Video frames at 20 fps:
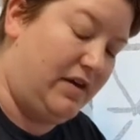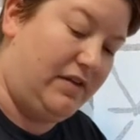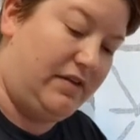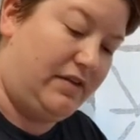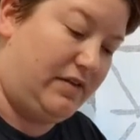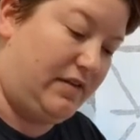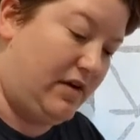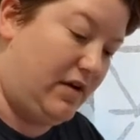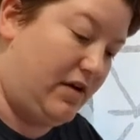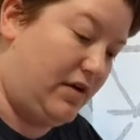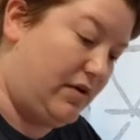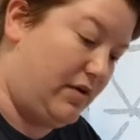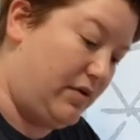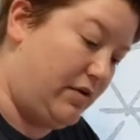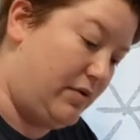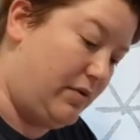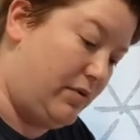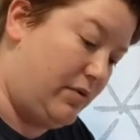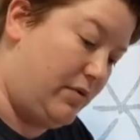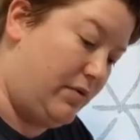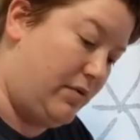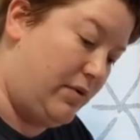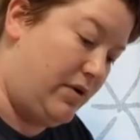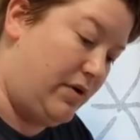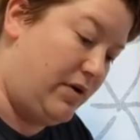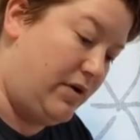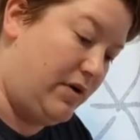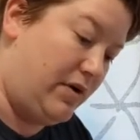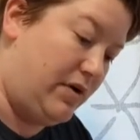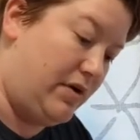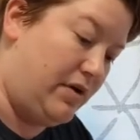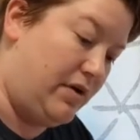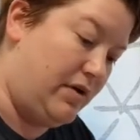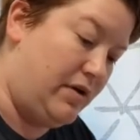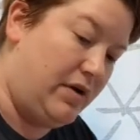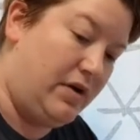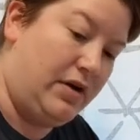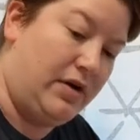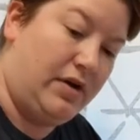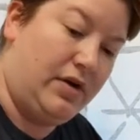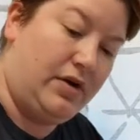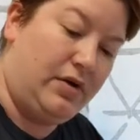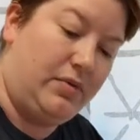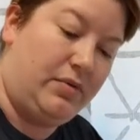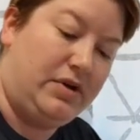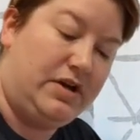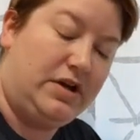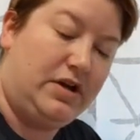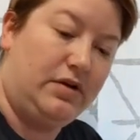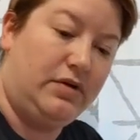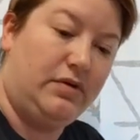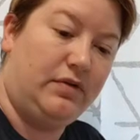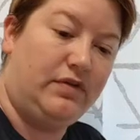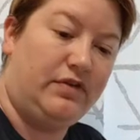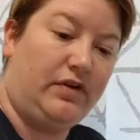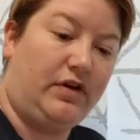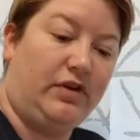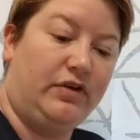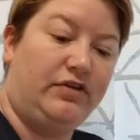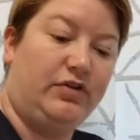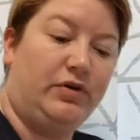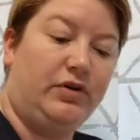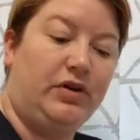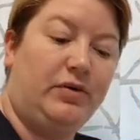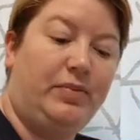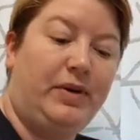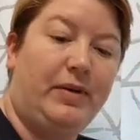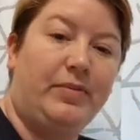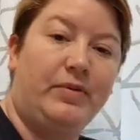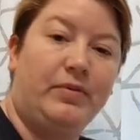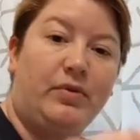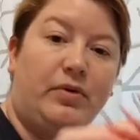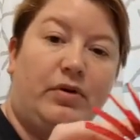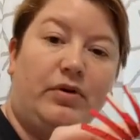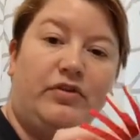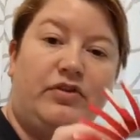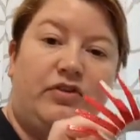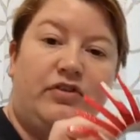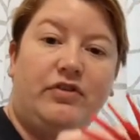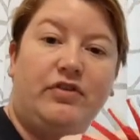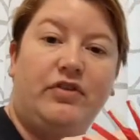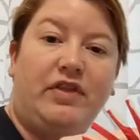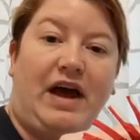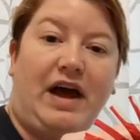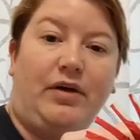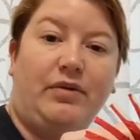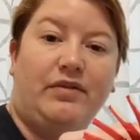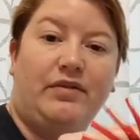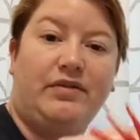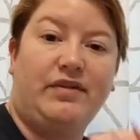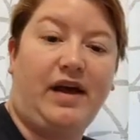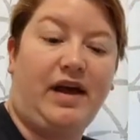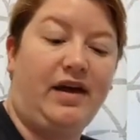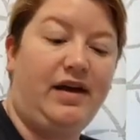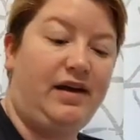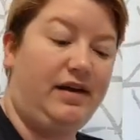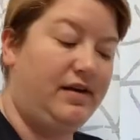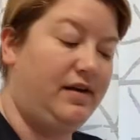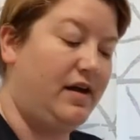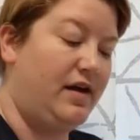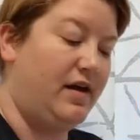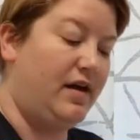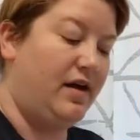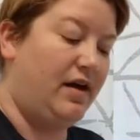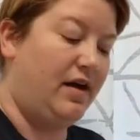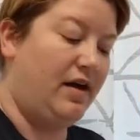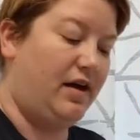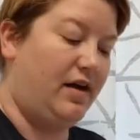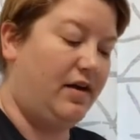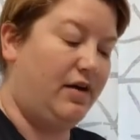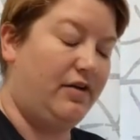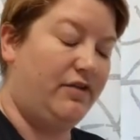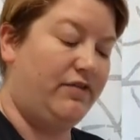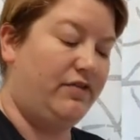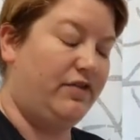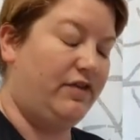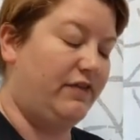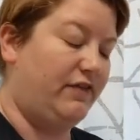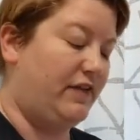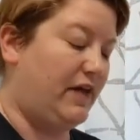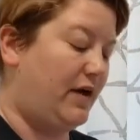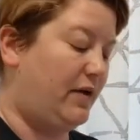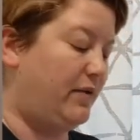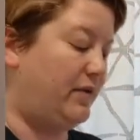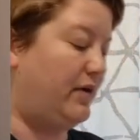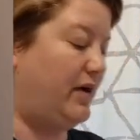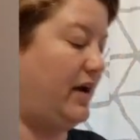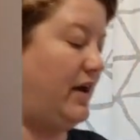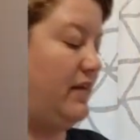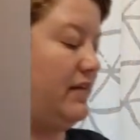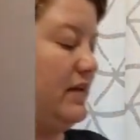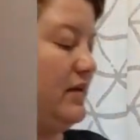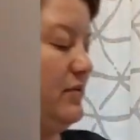So we used our toilet paper roll to do the outside of the flower, and